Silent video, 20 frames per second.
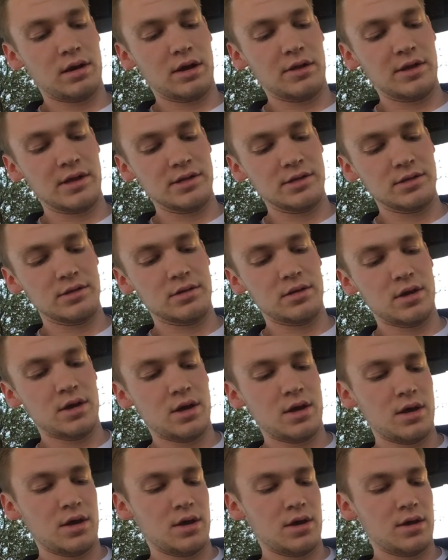unless
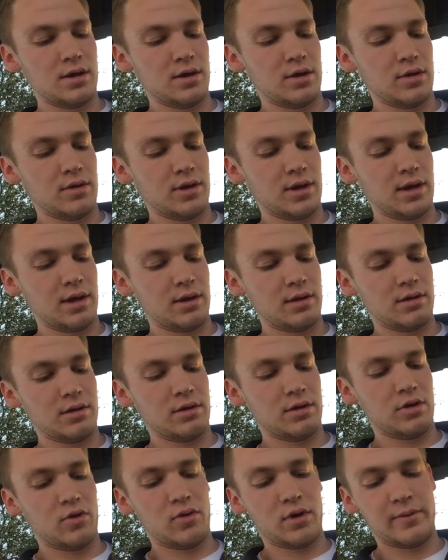you think
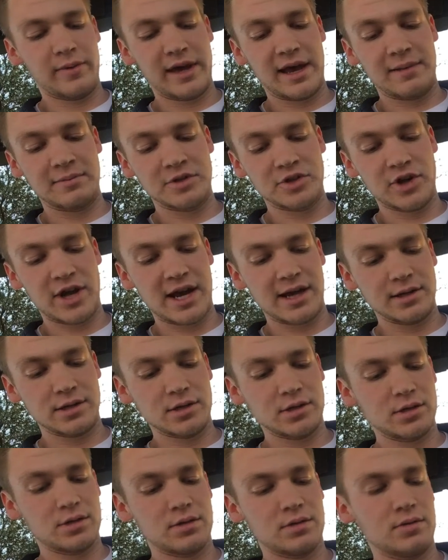you want to be
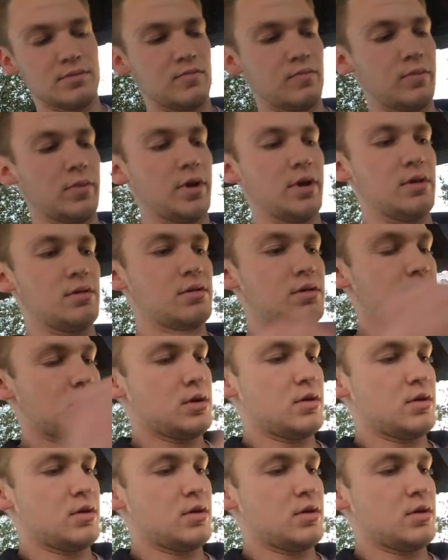abstract. But,